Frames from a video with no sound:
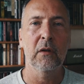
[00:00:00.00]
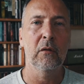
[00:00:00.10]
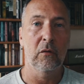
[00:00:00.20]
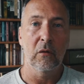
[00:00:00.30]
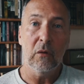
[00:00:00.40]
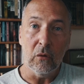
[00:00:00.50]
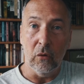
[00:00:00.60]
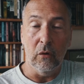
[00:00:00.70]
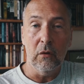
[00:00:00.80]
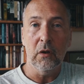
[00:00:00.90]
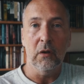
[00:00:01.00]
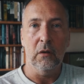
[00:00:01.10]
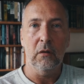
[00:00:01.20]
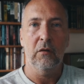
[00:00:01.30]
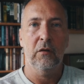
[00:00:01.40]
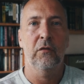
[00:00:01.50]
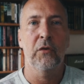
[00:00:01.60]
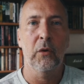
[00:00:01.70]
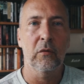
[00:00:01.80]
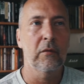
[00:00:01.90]
or, or you know,
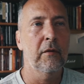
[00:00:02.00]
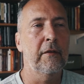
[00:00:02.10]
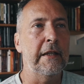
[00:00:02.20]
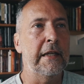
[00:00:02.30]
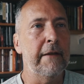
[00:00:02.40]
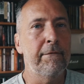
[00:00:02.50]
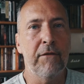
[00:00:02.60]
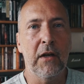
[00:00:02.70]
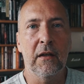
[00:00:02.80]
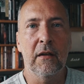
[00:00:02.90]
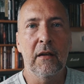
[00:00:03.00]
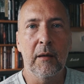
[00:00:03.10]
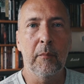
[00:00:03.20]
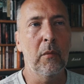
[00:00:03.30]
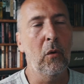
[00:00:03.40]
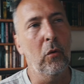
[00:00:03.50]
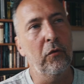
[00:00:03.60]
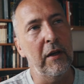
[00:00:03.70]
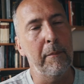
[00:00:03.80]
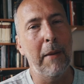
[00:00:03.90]
don't defund him or
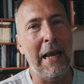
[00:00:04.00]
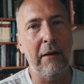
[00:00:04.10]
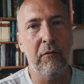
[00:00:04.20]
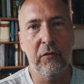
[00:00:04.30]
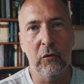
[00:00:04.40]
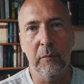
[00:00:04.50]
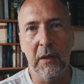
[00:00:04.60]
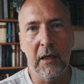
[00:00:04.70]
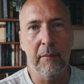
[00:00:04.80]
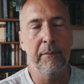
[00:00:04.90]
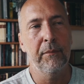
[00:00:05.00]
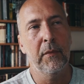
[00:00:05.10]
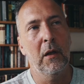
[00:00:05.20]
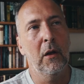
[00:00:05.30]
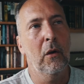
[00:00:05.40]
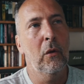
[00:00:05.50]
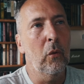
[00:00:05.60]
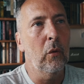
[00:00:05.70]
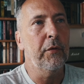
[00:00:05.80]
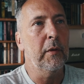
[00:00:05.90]
deplatform him,
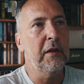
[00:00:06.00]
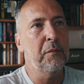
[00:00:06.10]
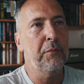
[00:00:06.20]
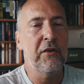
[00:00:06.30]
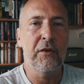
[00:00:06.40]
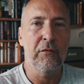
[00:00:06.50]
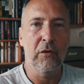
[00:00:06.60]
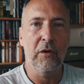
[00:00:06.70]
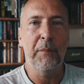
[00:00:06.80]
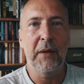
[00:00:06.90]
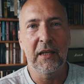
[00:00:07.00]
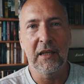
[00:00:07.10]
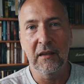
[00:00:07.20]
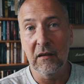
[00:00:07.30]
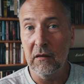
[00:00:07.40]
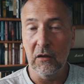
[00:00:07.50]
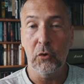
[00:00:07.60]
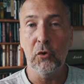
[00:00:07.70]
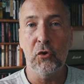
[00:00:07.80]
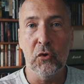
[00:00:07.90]
or if you express the wrong opinion,
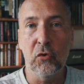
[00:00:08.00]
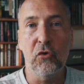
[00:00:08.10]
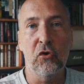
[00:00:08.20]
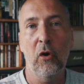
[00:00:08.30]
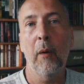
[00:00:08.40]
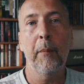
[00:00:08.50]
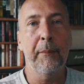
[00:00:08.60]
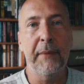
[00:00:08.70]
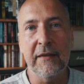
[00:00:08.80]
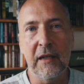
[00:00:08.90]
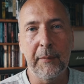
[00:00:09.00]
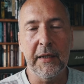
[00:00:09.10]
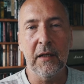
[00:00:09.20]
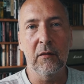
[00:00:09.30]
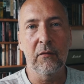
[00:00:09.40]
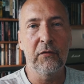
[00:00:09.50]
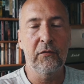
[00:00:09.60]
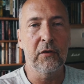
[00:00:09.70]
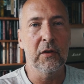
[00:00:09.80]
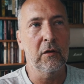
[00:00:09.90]
lose your job and basically be
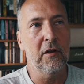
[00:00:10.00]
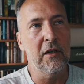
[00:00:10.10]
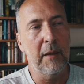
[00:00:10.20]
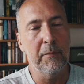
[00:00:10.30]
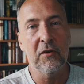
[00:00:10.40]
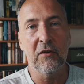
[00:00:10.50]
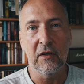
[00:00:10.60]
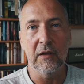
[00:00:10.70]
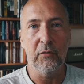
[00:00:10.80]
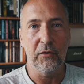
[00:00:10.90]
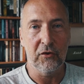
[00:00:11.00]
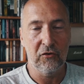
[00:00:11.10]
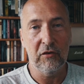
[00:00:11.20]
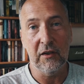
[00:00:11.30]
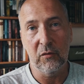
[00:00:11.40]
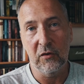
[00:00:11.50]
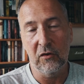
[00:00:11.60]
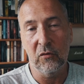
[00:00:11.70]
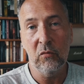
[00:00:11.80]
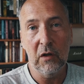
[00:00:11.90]
you know condemned to live on the streets, which
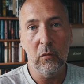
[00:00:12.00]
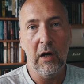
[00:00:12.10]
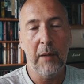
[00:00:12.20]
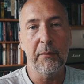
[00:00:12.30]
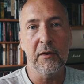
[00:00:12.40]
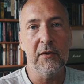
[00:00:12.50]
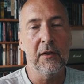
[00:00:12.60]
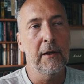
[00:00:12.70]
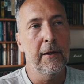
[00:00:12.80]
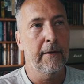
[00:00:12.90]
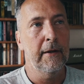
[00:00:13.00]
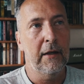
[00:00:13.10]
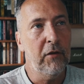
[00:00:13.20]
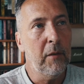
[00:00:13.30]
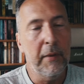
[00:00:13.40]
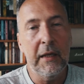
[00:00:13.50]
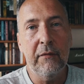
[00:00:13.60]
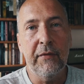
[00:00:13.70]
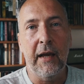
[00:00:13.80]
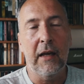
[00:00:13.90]
is really what happens. If you don't
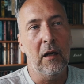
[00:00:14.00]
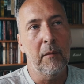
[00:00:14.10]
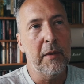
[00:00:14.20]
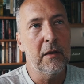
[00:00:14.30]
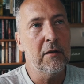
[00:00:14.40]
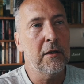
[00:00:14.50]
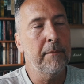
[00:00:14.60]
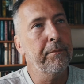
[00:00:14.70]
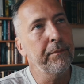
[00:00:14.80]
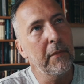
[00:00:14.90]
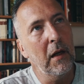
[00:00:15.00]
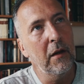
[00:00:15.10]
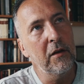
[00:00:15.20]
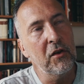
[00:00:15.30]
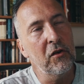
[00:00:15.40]
believe that, I mean, there's a there's a,